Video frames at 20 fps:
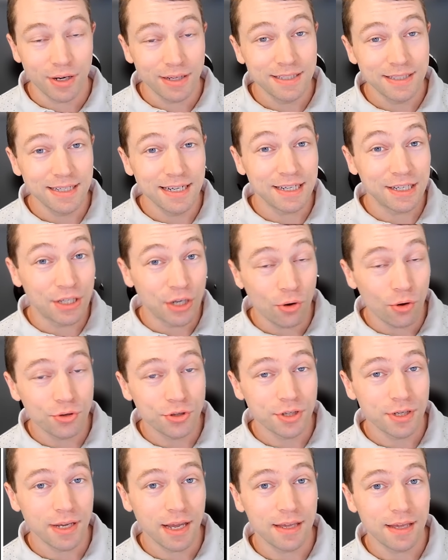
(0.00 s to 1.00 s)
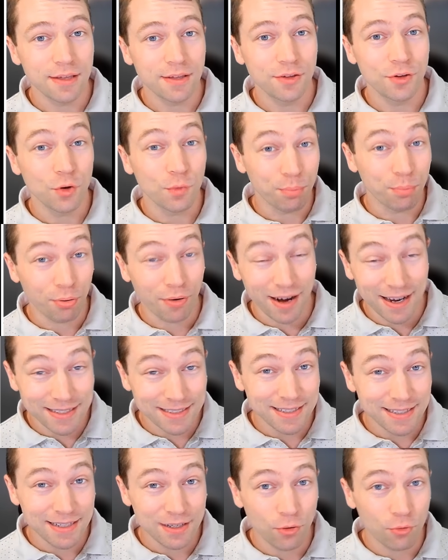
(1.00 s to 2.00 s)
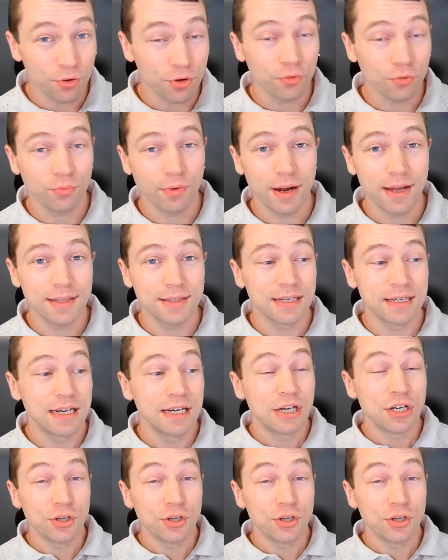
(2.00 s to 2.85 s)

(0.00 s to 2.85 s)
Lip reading: Trying to negotiate your pricing or your rates